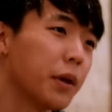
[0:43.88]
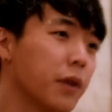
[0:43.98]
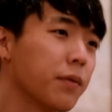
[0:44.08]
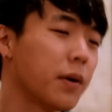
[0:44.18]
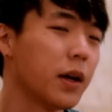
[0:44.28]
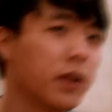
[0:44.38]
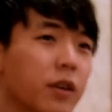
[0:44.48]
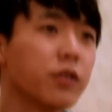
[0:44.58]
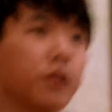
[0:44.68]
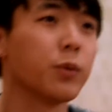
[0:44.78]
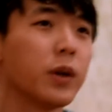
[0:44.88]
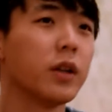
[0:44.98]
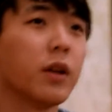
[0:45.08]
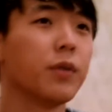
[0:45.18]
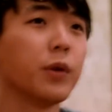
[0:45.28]
playing violin is just what
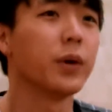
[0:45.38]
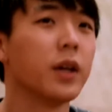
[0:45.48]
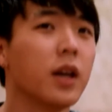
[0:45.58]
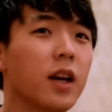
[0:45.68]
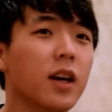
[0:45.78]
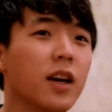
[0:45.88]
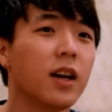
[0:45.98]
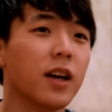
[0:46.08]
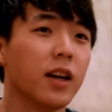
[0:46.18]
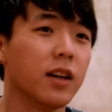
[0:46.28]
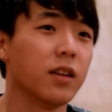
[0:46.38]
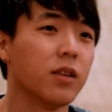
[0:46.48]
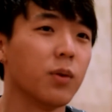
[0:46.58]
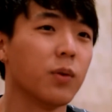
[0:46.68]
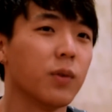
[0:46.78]
I love doing, and
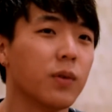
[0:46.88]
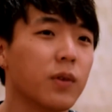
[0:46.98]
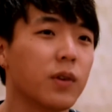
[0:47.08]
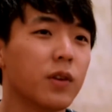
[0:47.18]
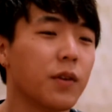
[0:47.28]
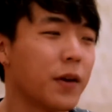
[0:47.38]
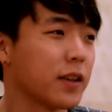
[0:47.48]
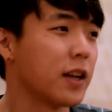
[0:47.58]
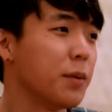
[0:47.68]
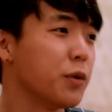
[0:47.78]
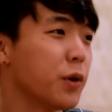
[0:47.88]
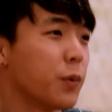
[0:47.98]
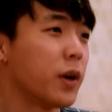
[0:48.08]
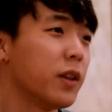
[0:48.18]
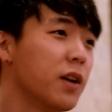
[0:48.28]
the fact that I'm doing
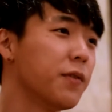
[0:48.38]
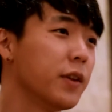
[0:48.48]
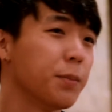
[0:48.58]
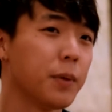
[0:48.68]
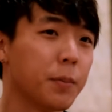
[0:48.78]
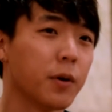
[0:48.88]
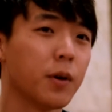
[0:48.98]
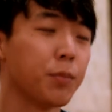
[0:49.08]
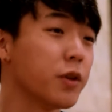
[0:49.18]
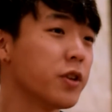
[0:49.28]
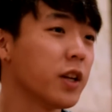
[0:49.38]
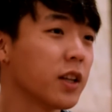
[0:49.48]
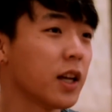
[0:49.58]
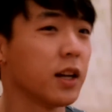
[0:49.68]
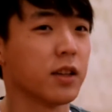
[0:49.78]
what I love and people are
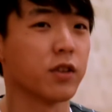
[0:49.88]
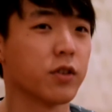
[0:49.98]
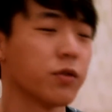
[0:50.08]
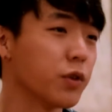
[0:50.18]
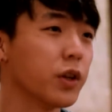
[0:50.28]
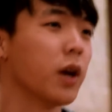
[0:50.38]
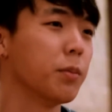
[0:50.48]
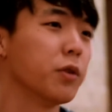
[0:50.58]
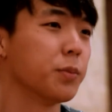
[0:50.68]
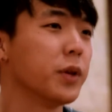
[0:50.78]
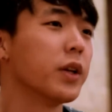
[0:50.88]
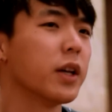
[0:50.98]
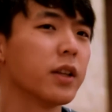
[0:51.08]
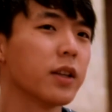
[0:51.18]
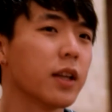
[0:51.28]
appreciating that, I think just really humbles me, and
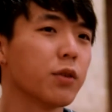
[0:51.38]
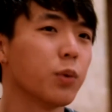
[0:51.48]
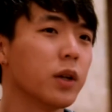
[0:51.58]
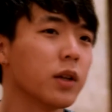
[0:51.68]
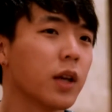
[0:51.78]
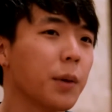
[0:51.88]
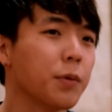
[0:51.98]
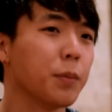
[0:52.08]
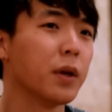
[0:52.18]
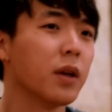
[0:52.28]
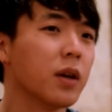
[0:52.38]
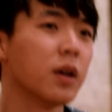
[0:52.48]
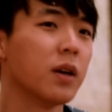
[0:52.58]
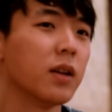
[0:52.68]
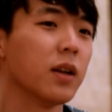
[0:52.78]
I think that's what keeps me
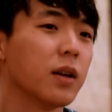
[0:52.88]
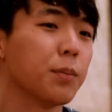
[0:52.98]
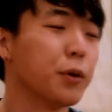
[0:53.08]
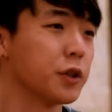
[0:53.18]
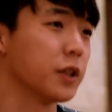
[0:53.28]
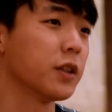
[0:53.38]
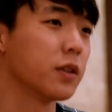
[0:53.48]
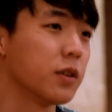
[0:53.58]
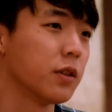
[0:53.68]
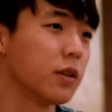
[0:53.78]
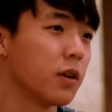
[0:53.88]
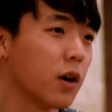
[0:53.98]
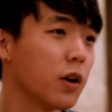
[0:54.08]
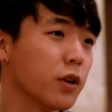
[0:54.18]
like pushing harder